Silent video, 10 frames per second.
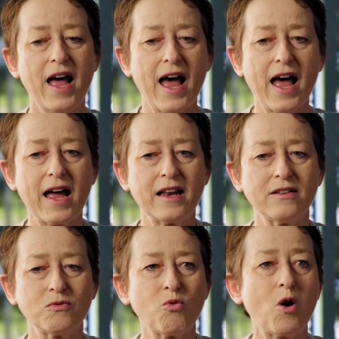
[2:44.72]

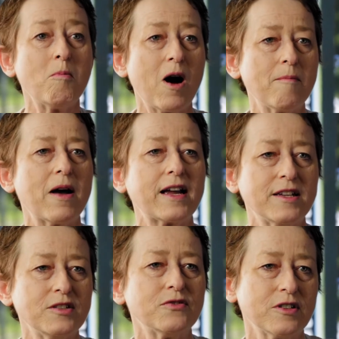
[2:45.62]
and what might make a
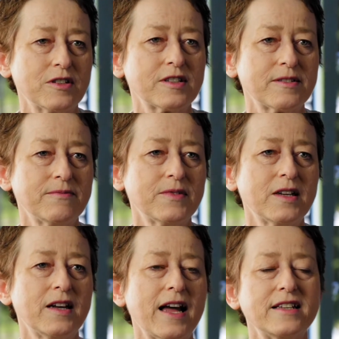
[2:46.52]
difference,
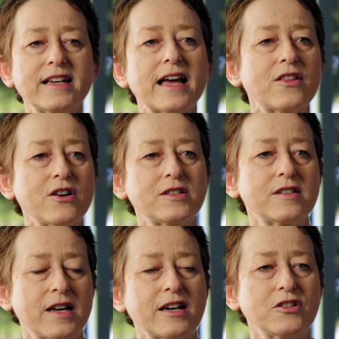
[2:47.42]
and to get those
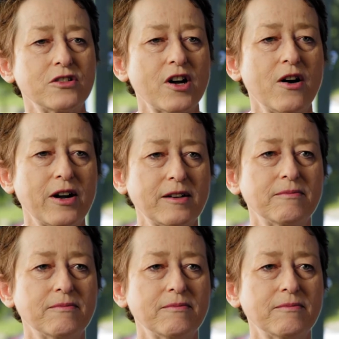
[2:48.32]
discussions going.